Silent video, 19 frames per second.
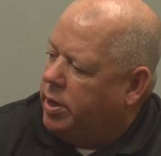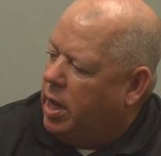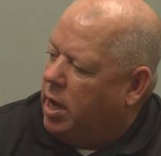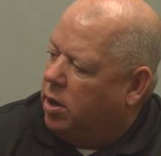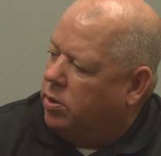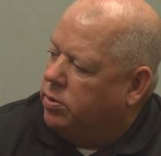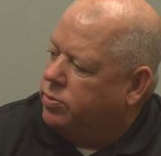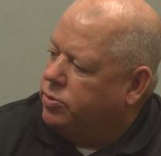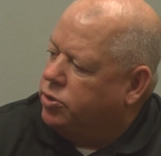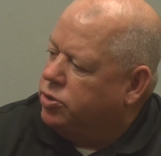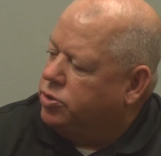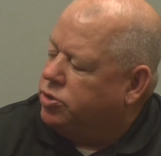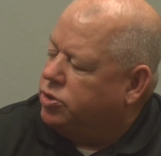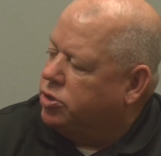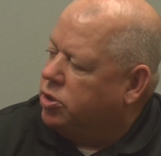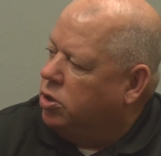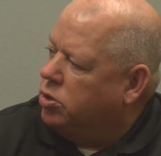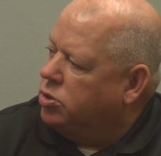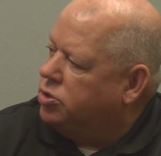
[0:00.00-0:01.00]
now, do you
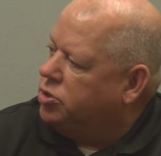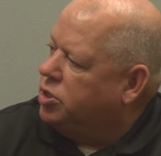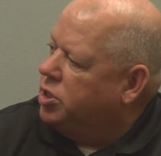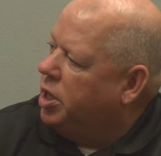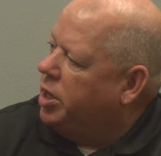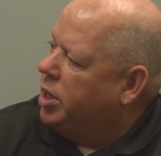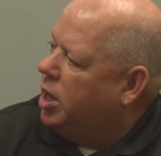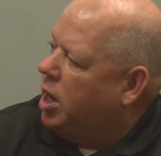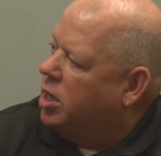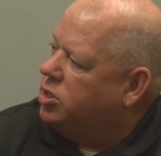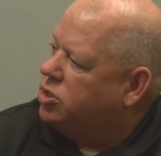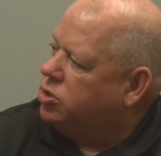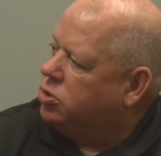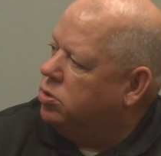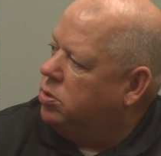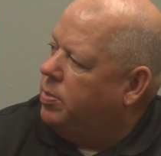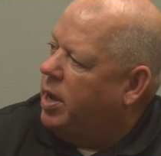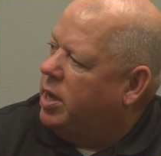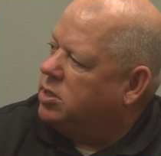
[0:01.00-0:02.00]
go to see any high
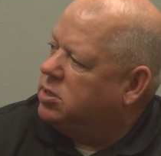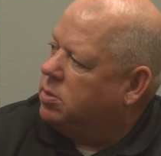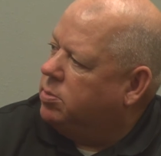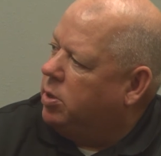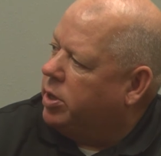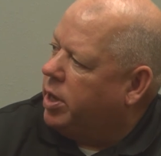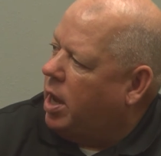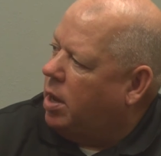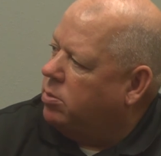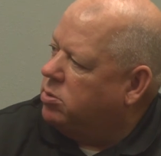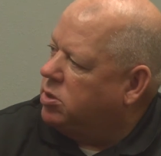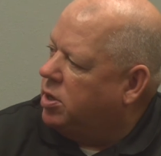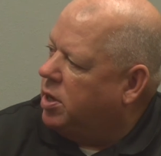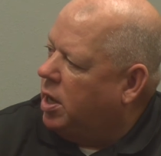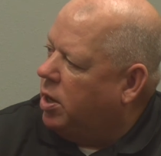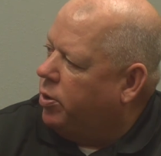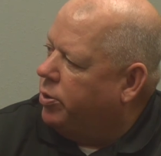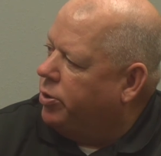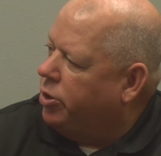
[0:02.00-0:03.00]
school basketball games
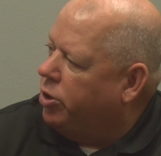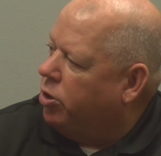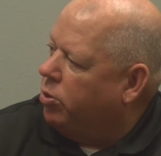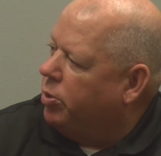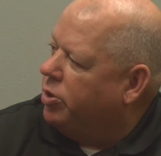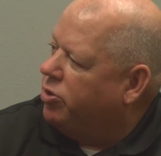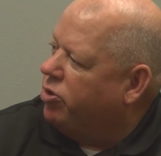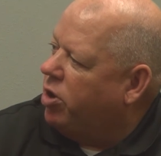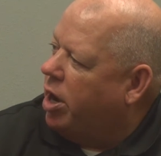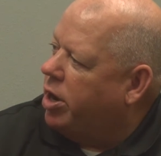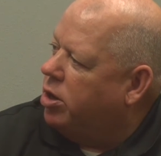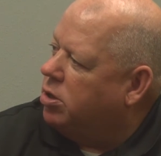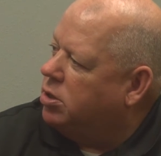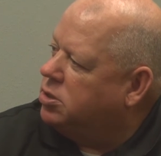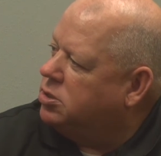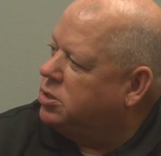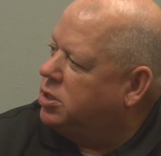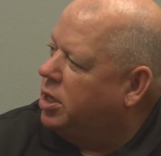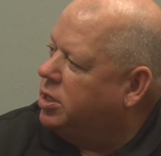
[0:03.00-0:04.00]
now in your
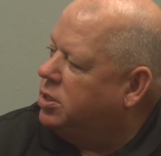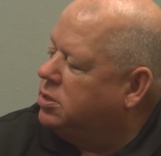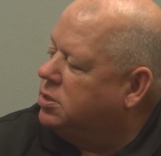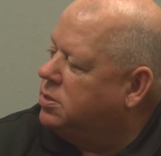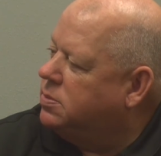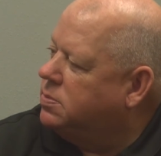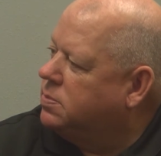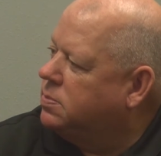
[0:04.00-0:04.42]
retired state?